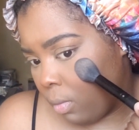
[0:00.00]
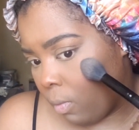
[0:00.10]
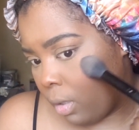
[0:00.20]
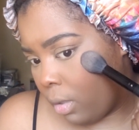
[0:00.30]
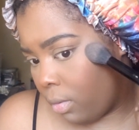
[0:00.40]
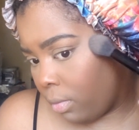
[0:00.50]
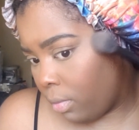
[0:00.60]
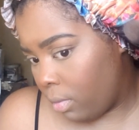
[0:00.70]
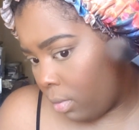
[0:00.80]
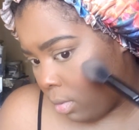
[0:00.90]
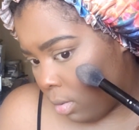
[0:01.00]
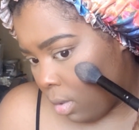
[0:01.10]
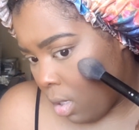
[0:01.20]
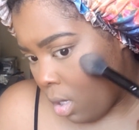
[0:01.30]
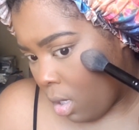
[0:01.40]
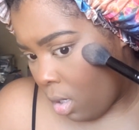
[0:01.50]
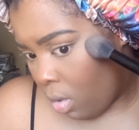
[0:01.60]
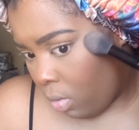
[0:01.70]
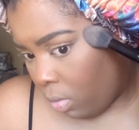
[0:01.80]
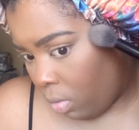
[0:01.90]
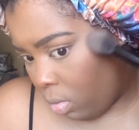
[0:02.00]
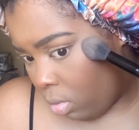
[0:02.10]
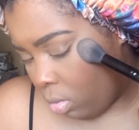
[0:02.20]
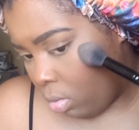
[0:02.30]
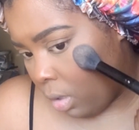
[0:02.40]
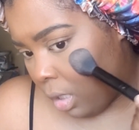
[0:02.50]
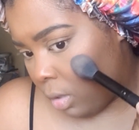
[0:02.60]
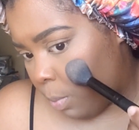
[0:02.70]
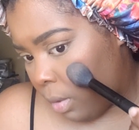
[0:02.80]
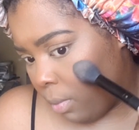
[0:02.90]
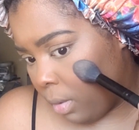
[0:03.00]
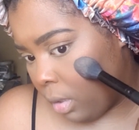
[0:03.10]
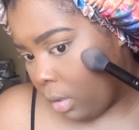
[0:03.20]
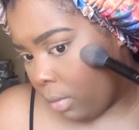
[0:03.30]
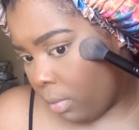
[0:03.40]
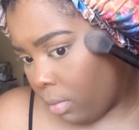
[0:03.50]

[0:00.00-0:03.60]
well. Ooh, that's pigmented.